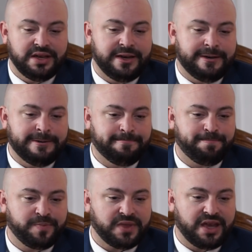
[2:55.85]

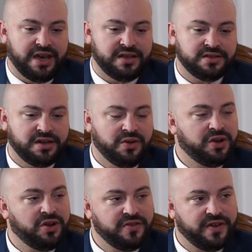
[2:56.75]
And I know
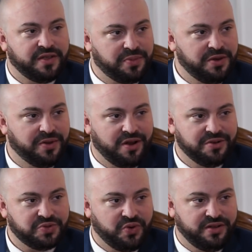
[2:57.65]
a lot of other people
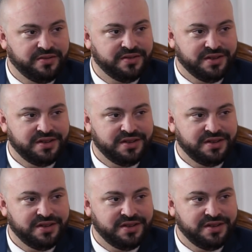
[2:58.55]
are as well.